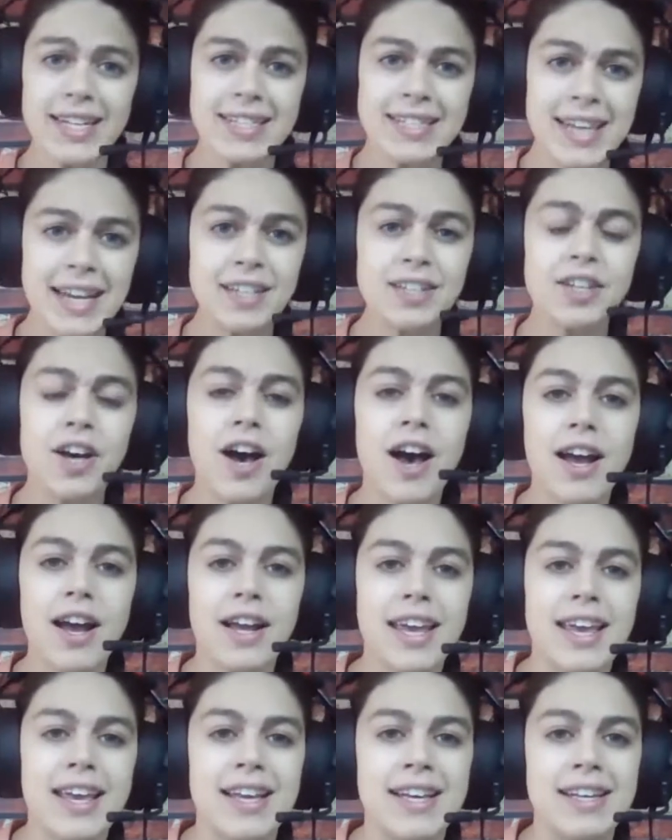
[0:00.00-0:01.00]
TikTok
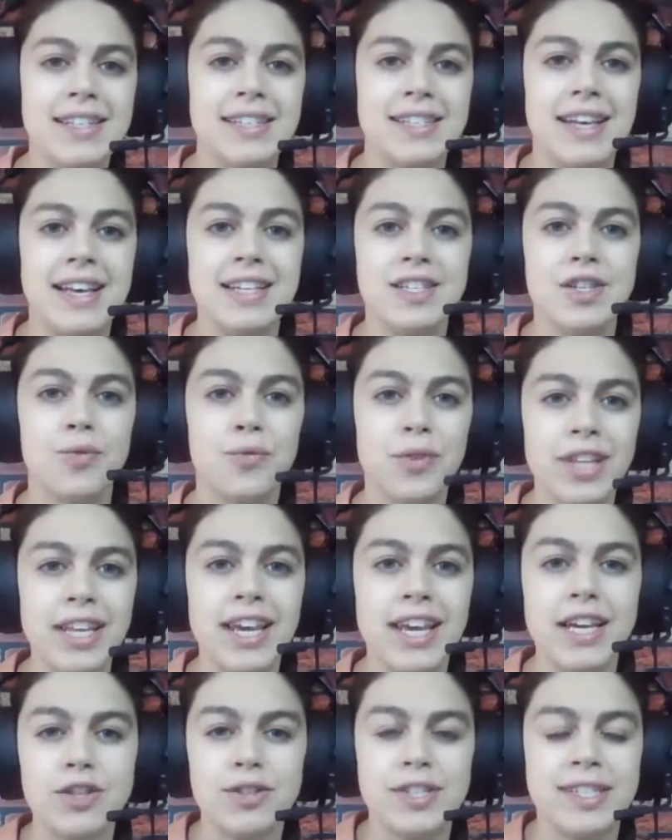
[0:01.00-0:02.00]
is a really
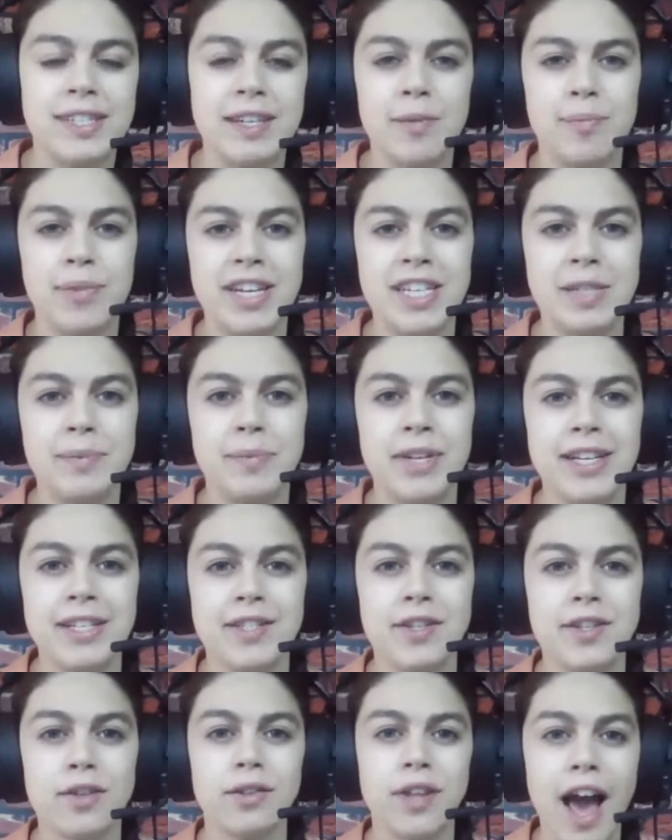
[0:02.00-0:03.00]
interesting beast
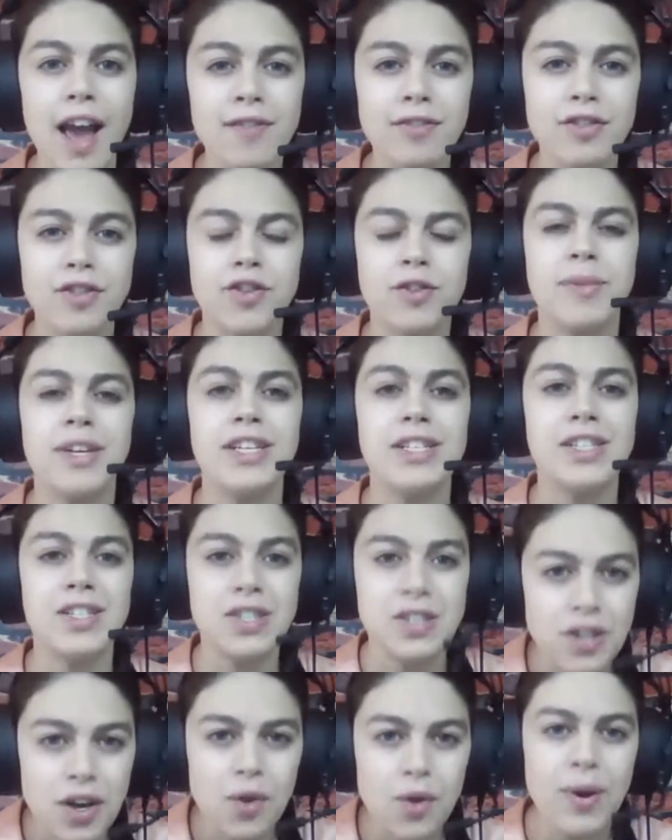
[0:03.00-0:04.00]
because their live streaming is
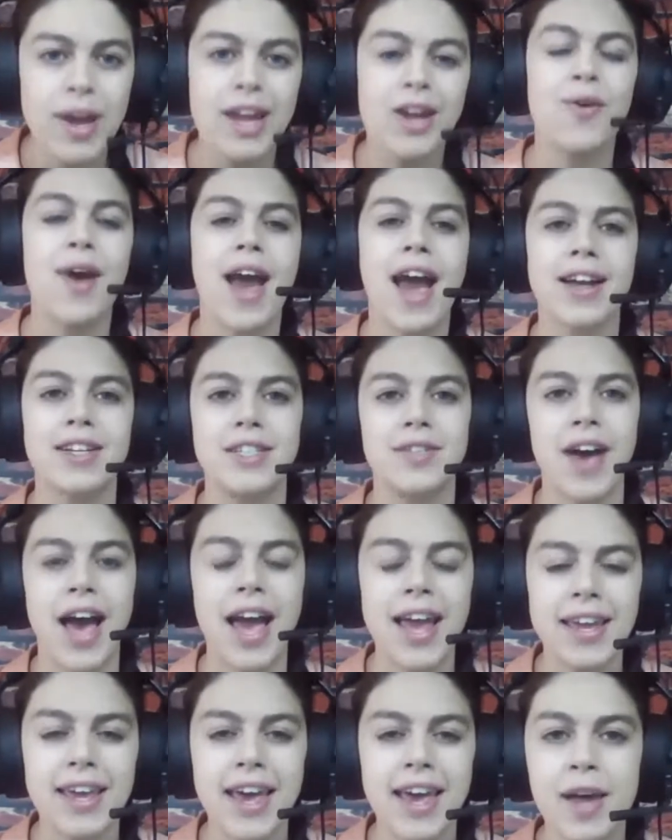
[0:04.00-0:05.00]
so interactive.
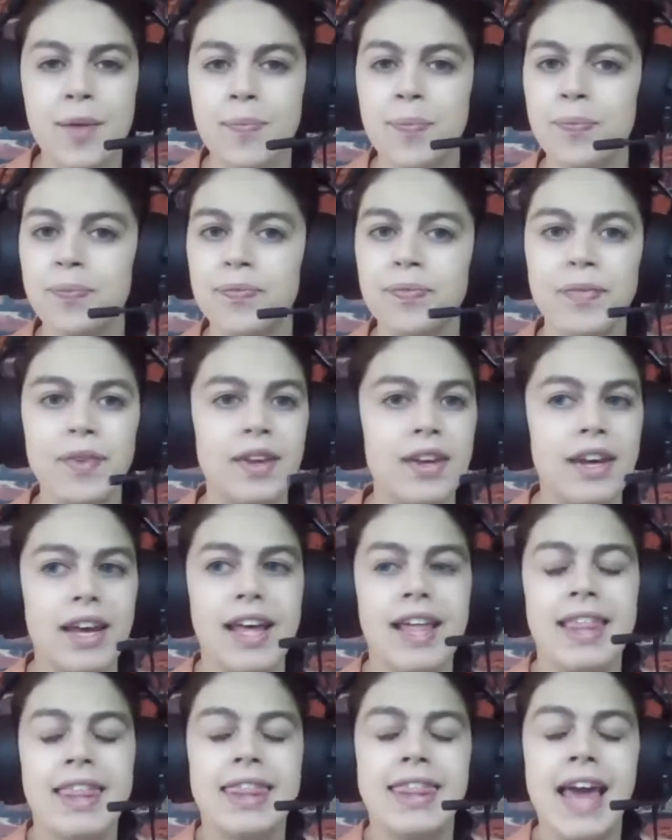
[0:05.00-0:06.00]
I get
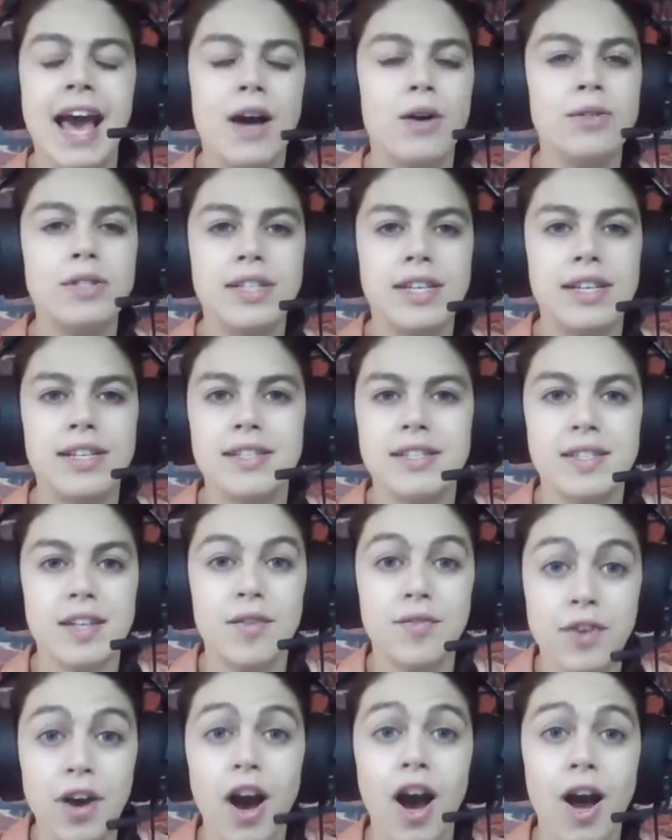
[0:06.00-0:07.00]
thousands
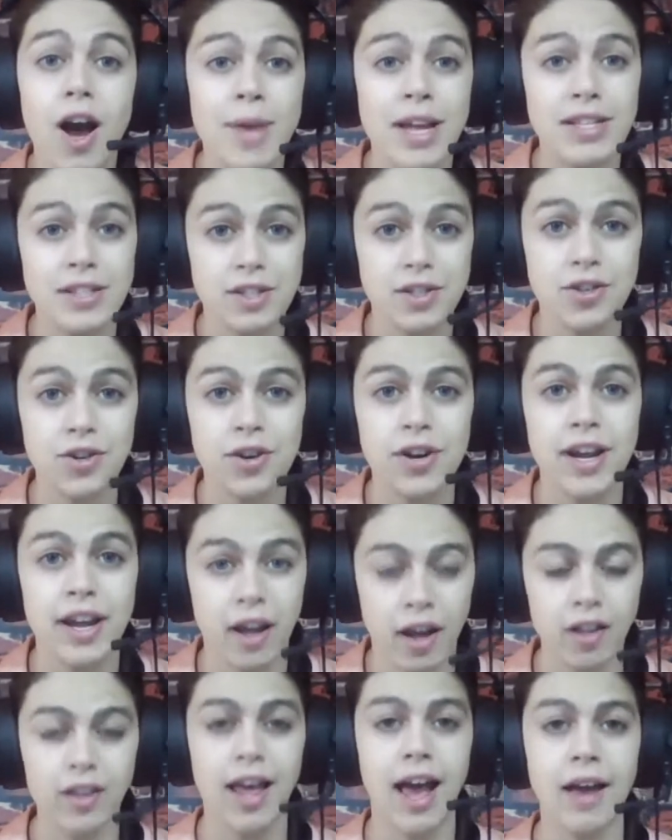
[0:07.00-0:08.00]
of comments
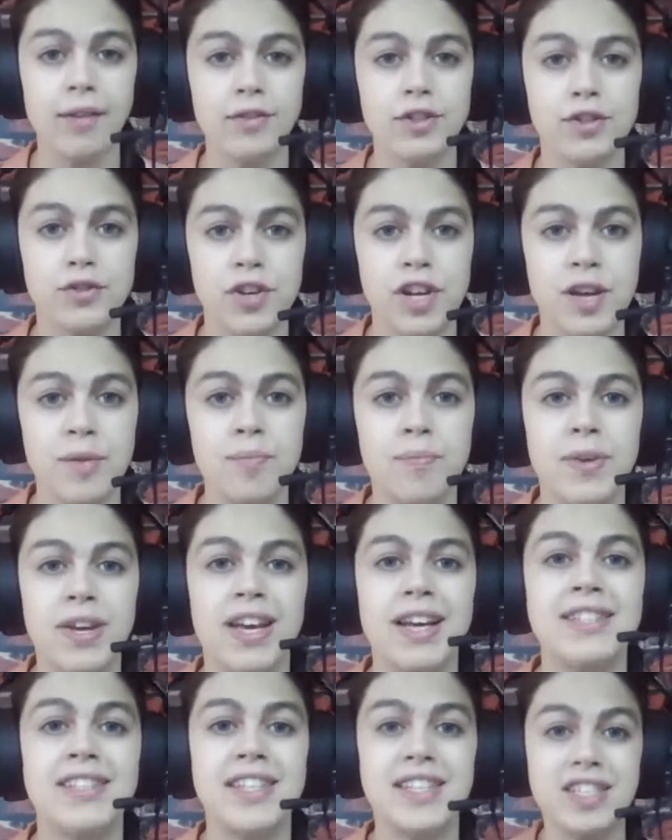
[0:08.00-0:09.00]
during a live stream
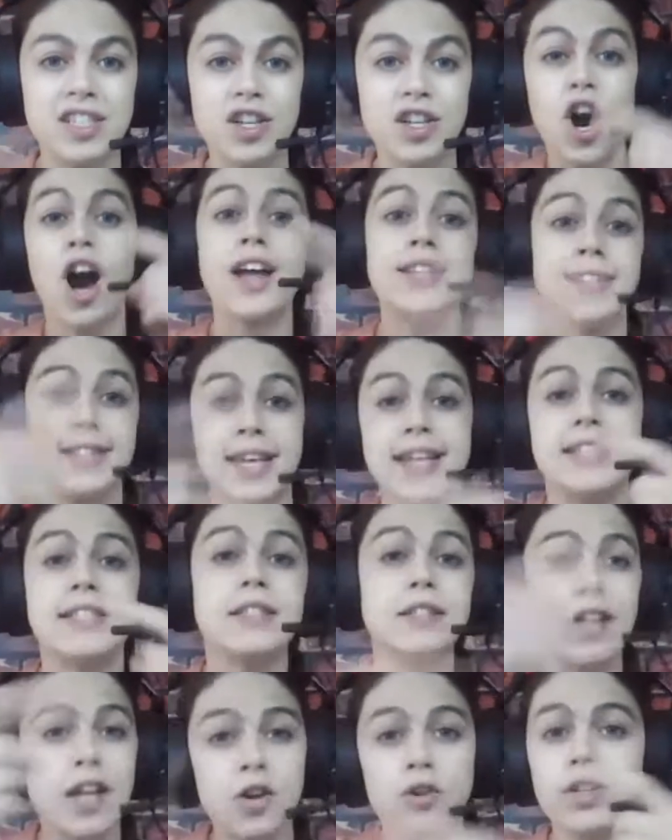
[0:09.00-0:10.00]
because it's
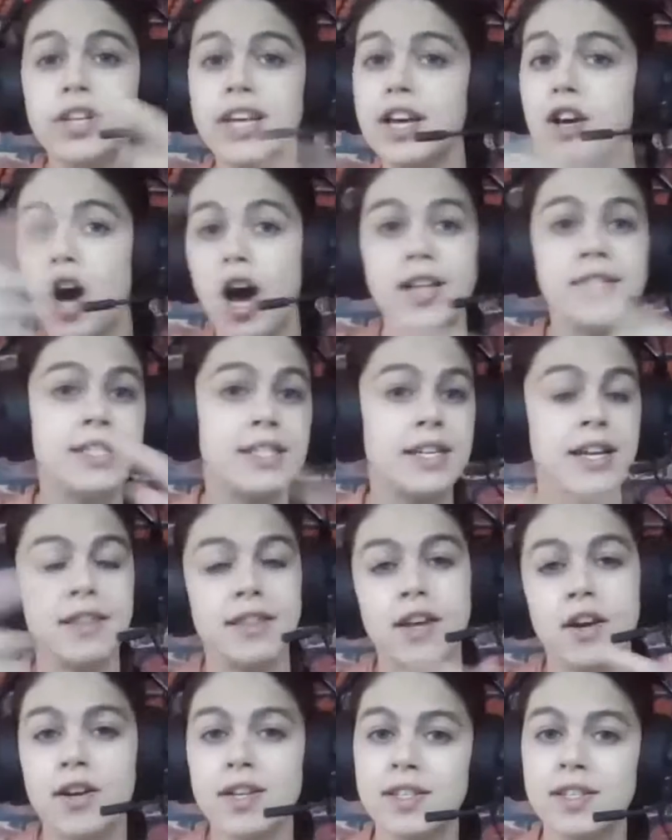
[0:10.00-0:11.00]
literally
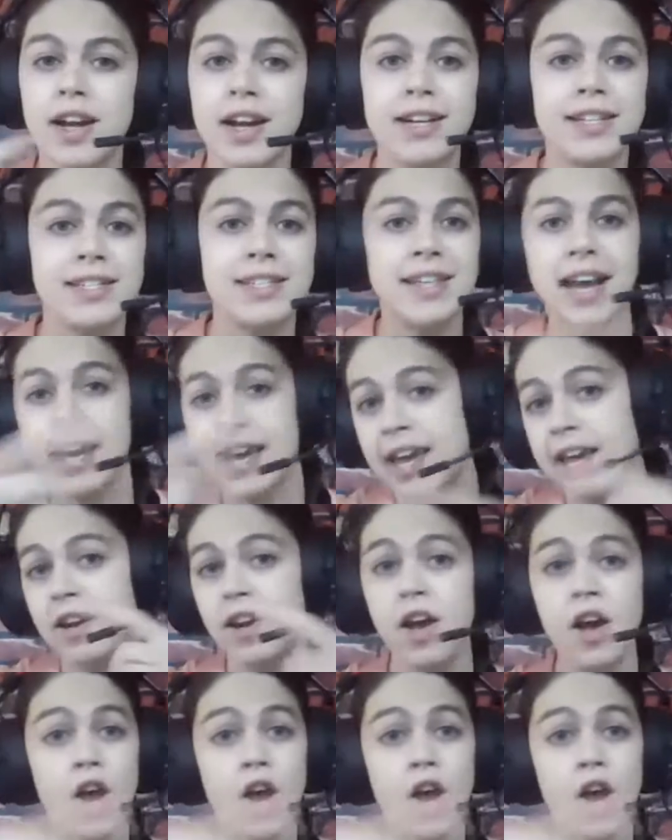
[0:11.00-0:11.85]
constant. There is not a second